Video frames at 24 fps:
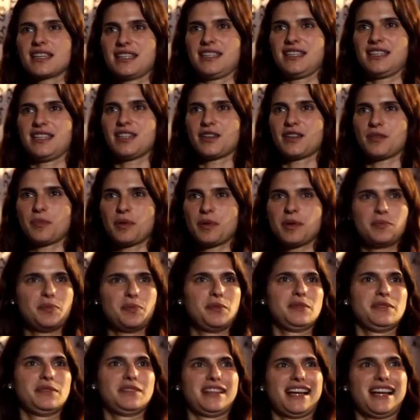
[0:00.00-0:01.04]
you know,
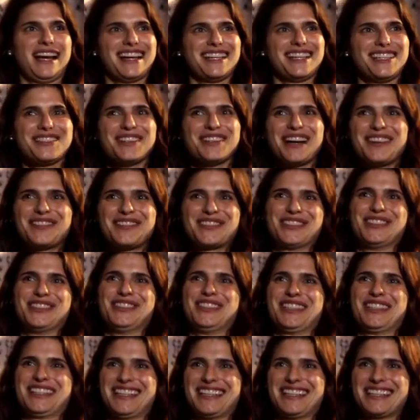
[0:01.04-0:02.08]
people, you have to
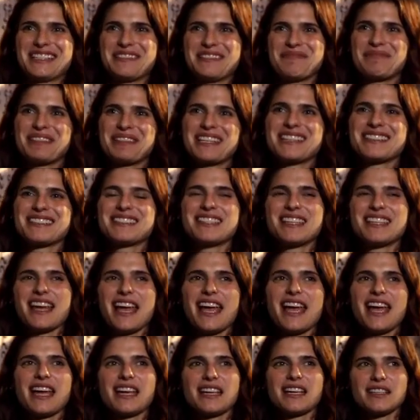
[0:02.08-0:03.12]
look at him because
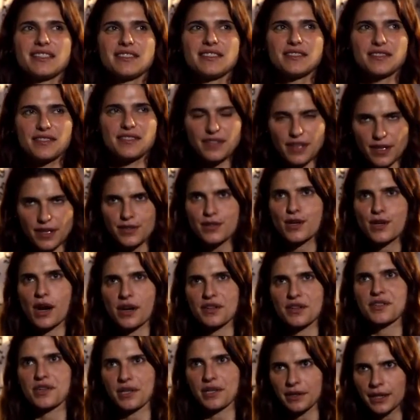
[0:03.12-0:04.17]
A, he's
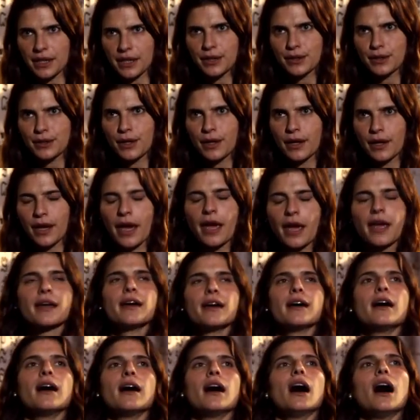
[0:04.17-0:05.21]
astonishingly good
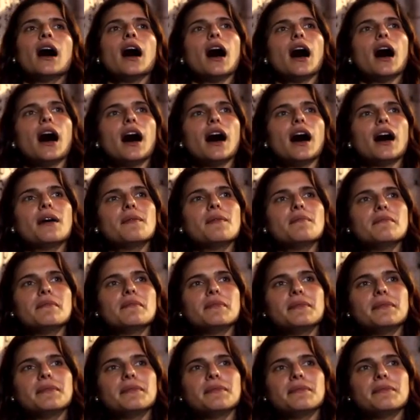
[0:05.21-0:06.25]
looking.
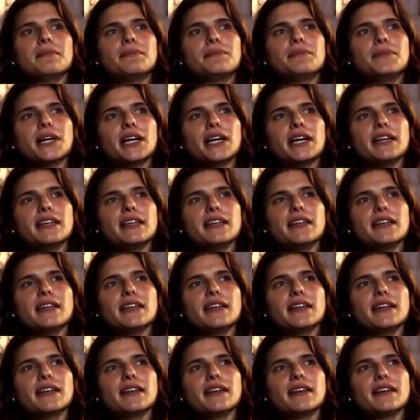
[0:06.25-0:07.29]
But
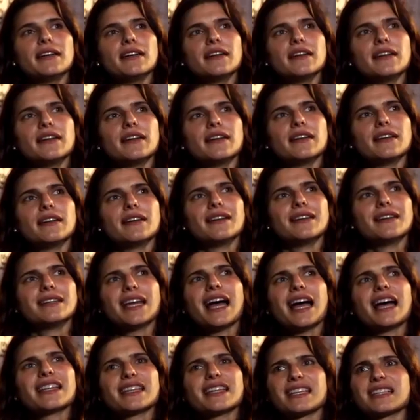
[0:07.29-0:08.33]

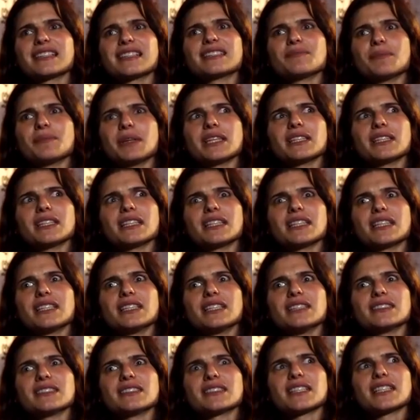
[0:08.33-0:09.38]
yeah, I think it's mainly that
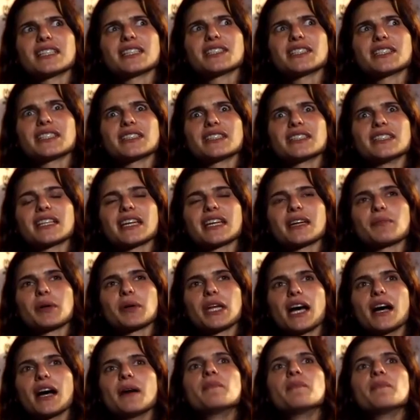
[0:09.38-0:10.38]
he's astonishingly good looking. But,